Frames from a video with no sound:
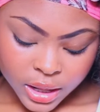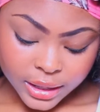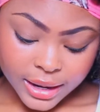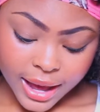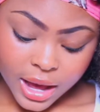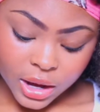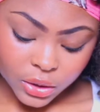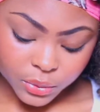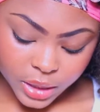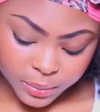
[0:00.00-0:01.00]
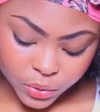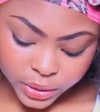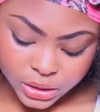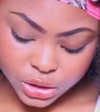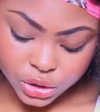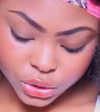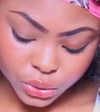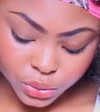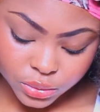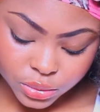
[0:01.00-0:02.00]
Now what I'm going to
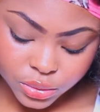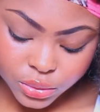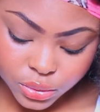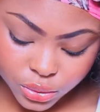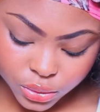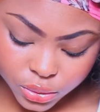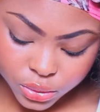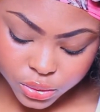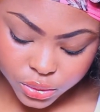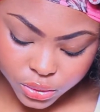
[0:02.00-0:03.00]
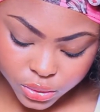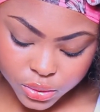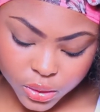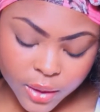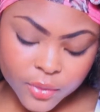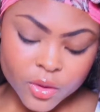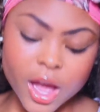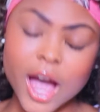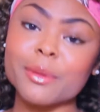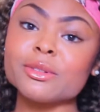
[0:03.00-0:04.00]
do,
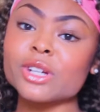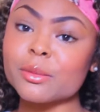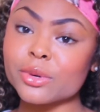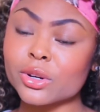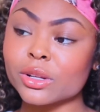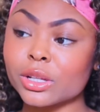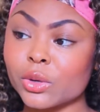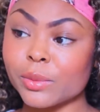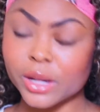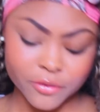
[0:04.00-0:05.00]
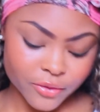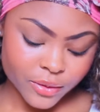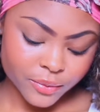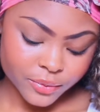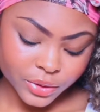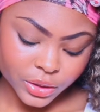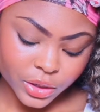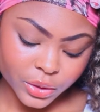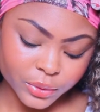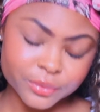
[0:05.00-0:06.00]
I've been trying to put on a little bit of, you
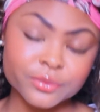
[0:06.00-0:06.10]
know,